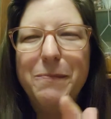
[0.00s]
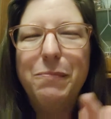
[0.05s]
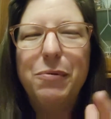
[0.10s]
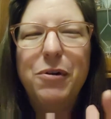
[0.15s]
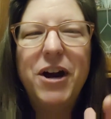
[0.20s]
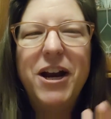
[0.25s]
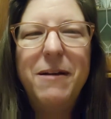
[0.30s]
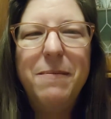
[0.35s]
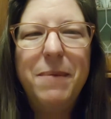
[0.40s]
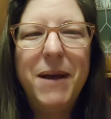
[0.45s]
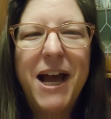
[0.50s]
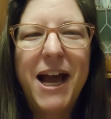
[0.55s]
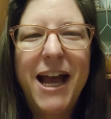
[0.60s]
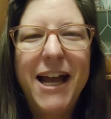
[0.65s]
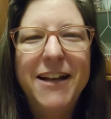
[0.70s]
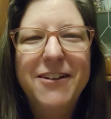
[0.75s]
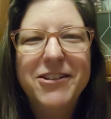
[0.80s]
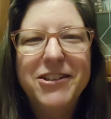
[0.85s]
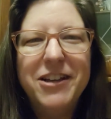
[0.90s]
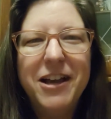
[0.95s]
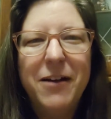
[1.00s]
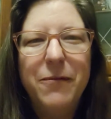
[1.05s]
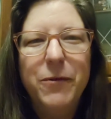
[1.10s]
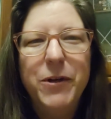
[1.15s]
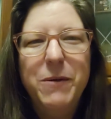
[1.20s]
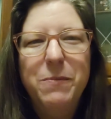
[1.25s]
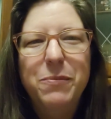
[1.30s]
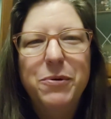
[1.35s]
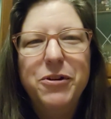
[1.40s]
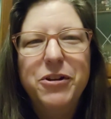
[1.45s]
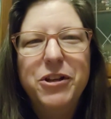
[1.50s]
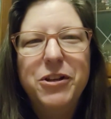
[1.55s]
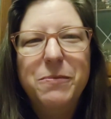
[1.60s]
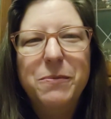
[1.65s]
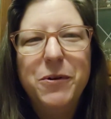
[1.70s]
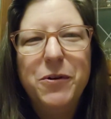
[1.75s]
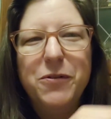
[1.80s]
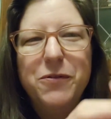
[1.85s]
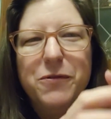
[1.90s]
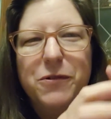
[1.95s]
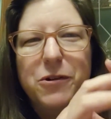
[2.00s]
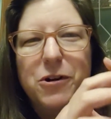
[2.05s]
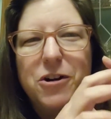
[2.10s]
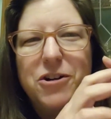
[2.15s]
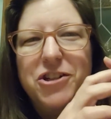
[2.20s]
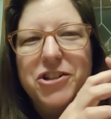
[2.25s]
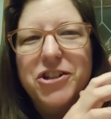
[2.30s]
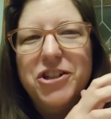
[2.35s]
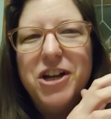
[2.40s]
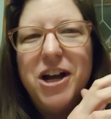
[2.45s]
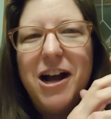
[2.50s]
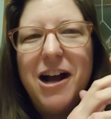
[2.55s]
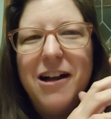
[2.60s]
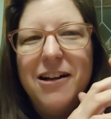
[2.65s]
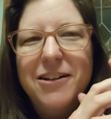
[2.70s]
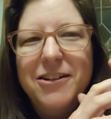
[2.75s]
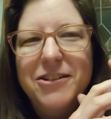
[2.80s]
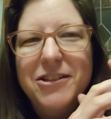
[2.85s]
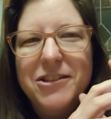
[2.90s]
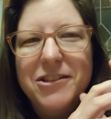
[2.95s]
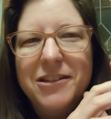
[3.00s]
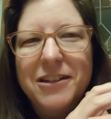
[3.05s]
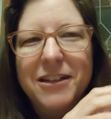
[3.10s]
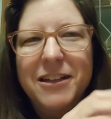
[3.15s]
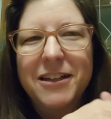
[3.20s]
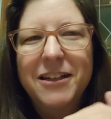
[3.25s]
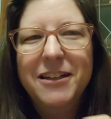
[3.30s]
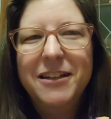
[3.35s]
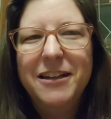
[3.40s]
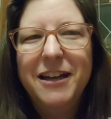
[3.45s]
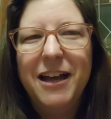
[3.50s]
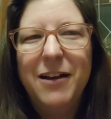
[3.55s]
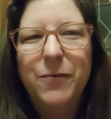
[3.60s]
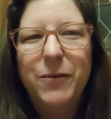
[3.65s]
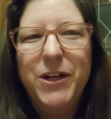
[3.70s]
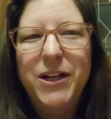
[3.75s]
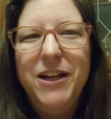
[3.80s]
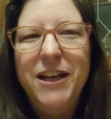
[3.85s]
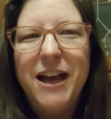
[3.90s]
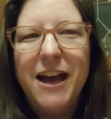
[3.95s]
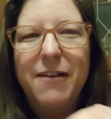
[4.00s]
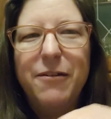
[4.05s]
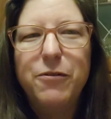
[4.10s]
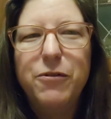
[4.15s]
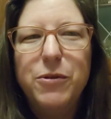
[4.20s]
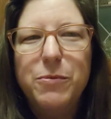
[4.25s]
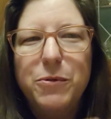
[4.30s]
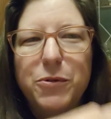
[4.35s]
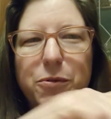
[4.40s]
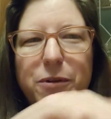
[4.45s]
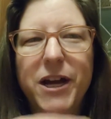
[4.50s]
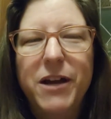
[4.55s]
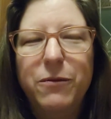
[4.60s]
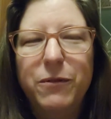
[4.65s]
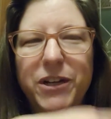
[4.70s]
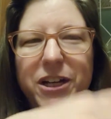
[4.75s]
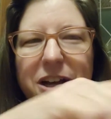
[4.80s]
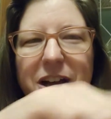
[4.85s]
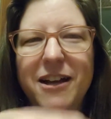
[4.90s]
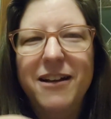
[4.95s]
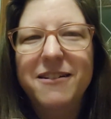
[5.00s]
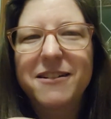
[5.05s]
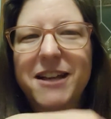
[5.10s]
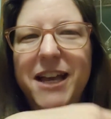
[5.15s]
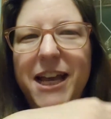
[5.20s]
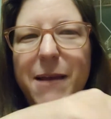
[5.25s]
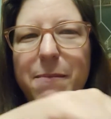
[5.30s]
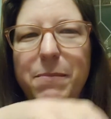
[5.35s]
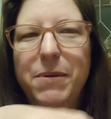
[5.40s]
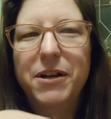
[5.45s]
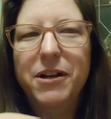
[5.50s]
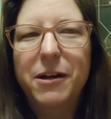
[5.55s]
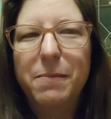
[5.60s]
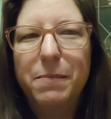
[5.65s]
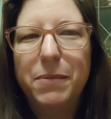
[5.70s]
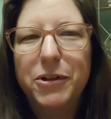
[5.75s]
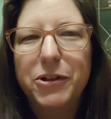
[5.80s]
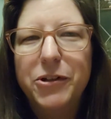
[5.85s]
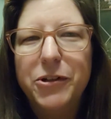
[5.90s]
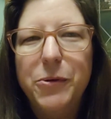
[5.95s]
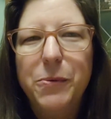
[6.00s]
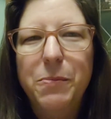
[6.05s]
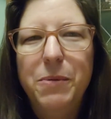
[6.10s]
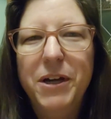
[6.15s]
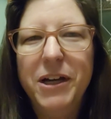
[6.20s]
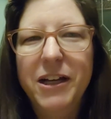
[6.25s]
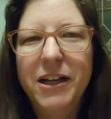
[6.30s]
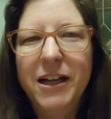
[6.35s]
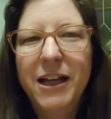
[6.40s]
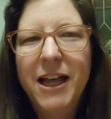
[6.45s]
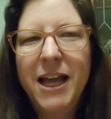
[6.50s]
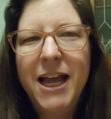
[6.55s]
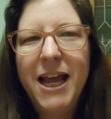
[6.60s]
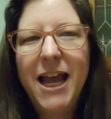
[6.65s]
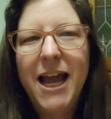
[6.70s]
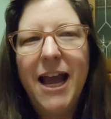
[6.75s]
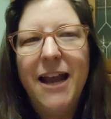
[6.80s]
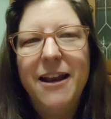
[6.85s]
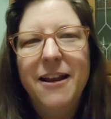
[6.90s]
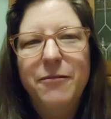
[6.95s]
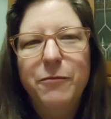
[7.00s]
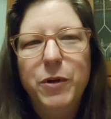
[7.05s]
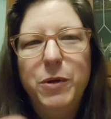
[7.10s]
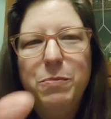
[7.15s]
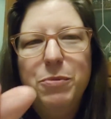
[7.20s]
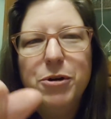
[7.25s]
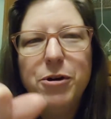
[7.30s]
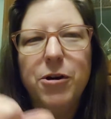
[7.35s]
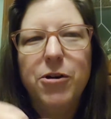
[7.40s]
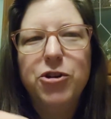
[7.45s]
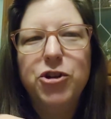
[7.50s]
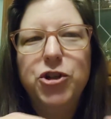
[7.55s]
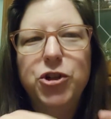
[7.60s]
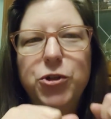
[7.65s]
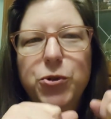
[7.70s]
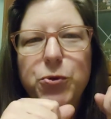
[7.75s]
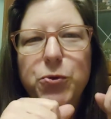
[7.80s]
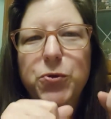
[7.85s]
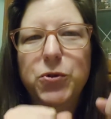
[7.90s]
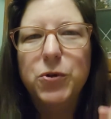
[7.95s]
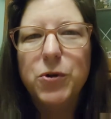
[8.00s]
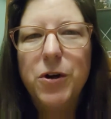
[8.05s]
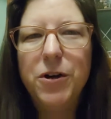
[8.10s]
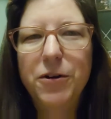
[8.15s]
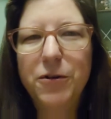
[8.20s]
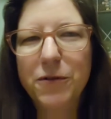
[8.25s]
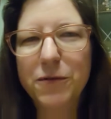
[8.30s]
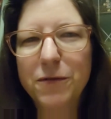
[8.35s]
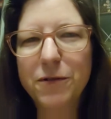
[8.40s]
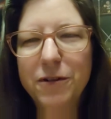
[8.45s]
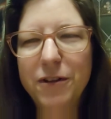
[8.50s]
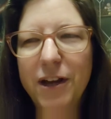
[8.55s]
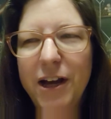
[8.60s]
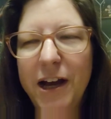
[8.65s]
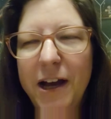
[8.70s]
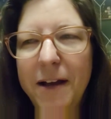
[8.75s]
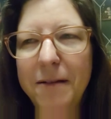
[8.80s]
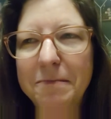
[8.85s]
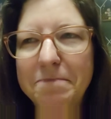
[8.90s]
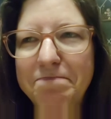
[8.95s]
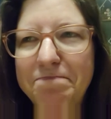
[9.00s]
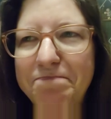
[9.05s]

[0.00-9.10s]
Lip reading: bread bags and we'd put them over our socks. And we'd gather them around, we'd kind of tape it up a little bit. And then we'd put our shoes on over that.